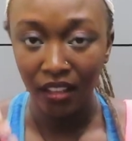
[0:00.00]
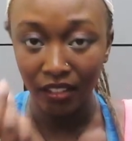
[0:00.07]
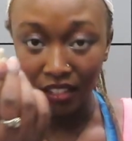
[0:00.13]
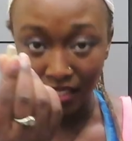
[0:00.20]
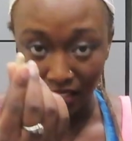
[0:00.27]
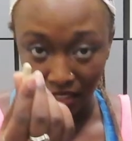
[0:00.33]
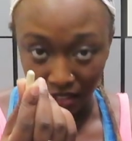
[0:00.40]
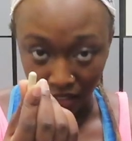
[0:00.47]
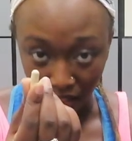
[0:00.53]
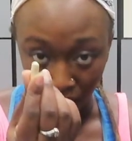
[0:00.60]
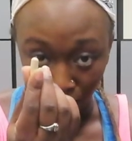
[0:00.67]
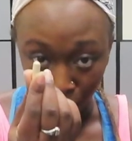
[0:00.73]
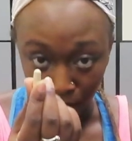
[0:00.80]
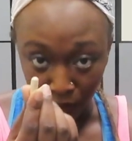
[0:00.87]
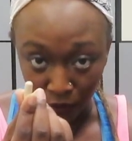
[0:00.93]
This is the
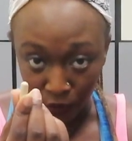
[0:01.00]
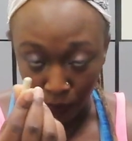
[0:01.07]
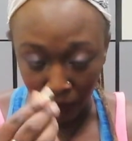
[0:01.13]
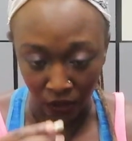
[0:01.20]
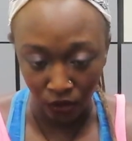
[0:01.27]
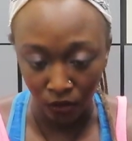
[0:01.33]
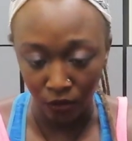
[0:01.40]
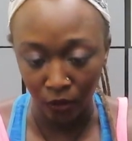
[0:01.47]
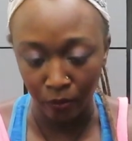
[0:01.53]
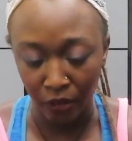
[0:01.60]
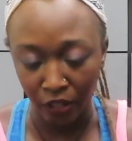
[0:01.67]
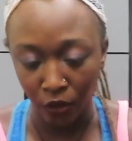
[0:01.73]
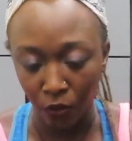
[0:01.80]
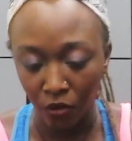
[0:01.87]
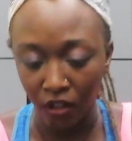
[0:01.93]
Glute Boost pill, the
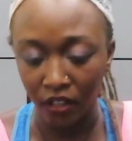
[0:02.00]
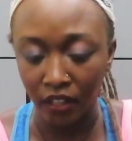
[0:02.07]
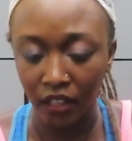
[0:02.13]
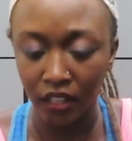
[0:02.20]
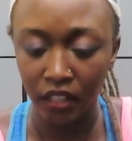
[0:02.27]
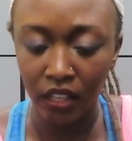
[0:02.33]
bigger one,